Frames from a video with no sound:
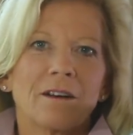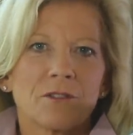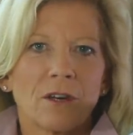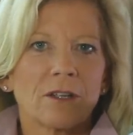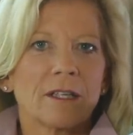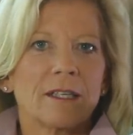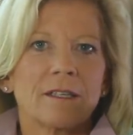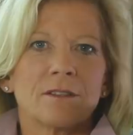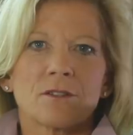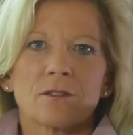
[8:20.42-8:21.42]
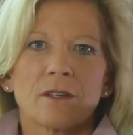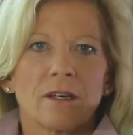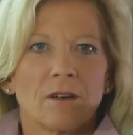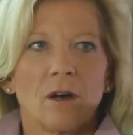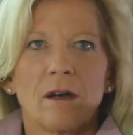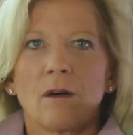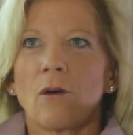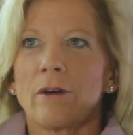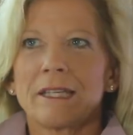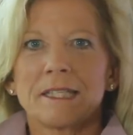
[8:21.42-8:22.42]
Geraldine's
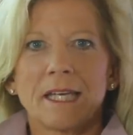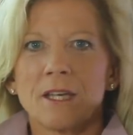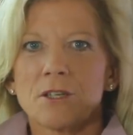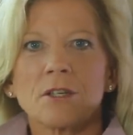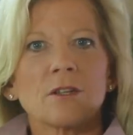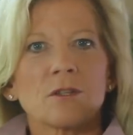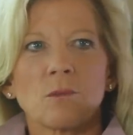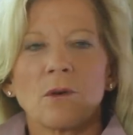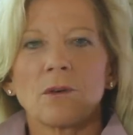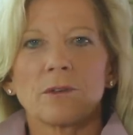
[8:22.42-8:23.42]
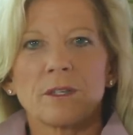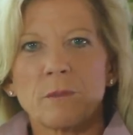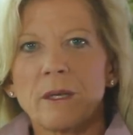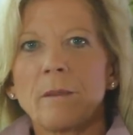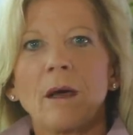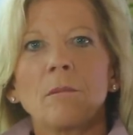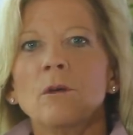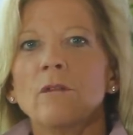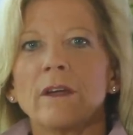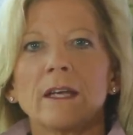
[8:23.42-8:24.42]
orientation in this world has been about
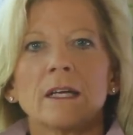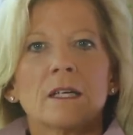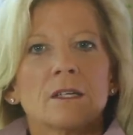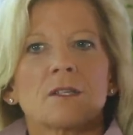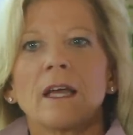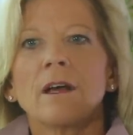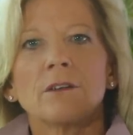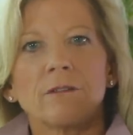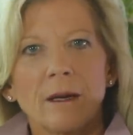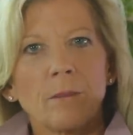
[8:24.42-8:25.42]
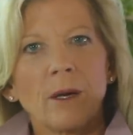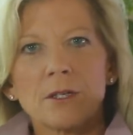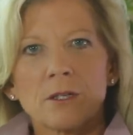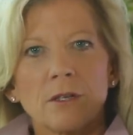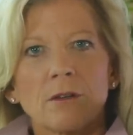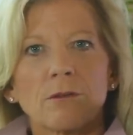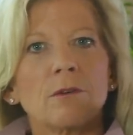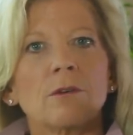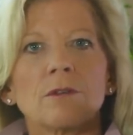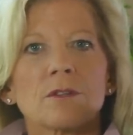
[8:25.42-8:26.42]
moving sound vibration
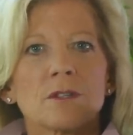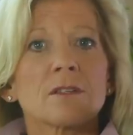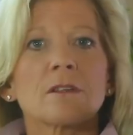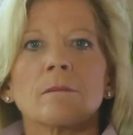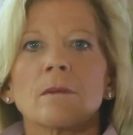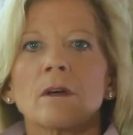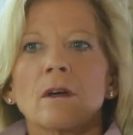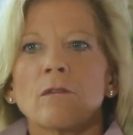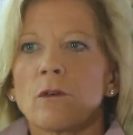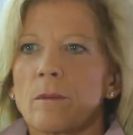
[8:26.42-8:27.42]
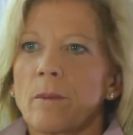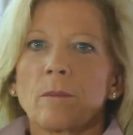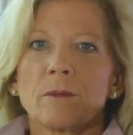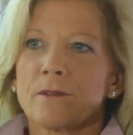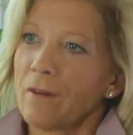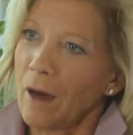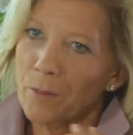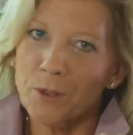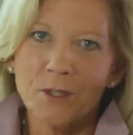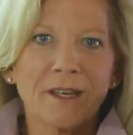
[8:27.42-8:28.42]
through the system for the purpose of
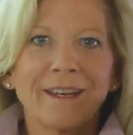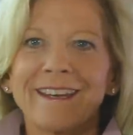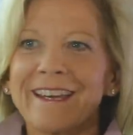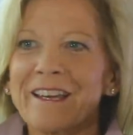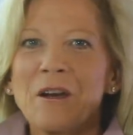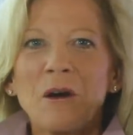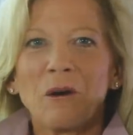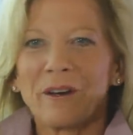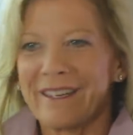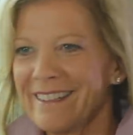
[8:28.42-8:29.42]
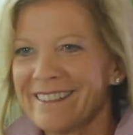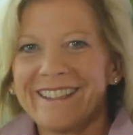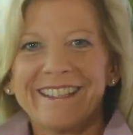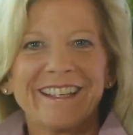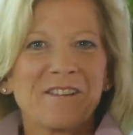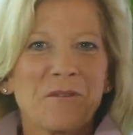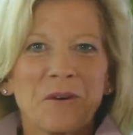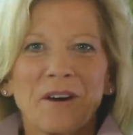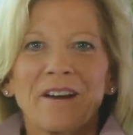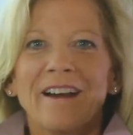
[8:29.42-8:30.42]
opera singing or healing
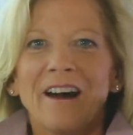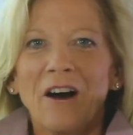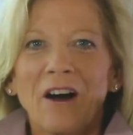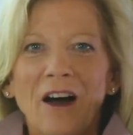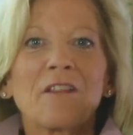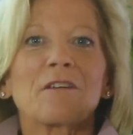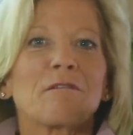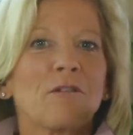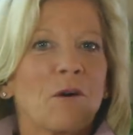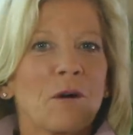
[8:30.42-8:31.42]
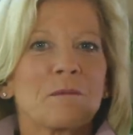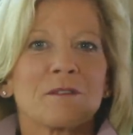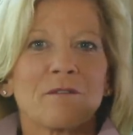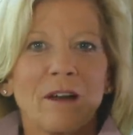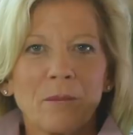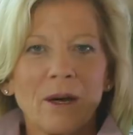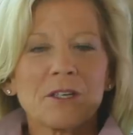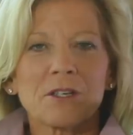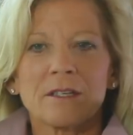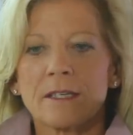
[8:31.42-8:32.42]
or other forms of
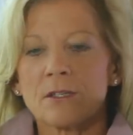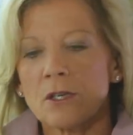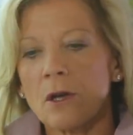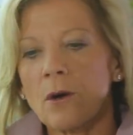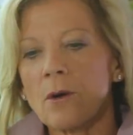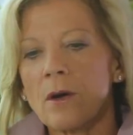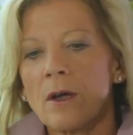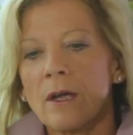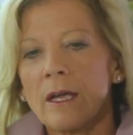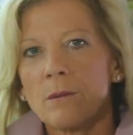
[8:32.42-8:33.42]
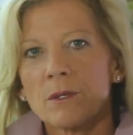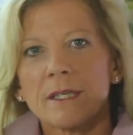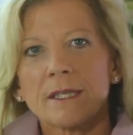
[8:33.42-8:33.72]
vibration. And so it was